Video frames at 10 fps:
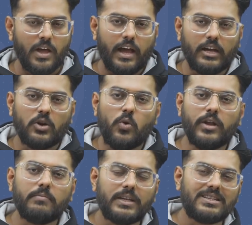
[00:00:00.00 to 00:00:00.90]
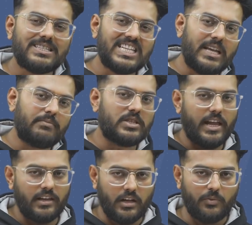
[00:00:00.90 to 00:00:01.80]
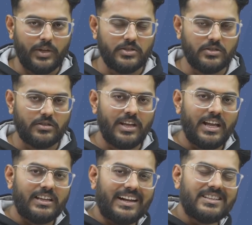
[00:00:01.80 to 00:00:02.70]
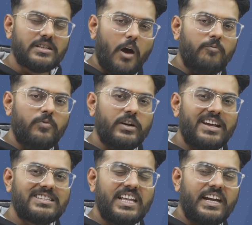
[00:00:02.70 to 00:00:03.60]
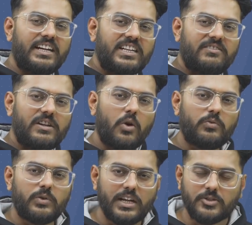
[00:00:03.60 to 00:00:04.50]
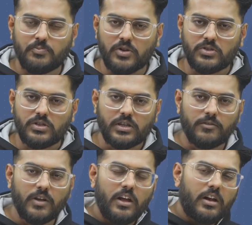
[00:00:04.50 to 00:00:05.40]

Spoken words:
And going by the same sign convention, that is downward as negative, upward as positive,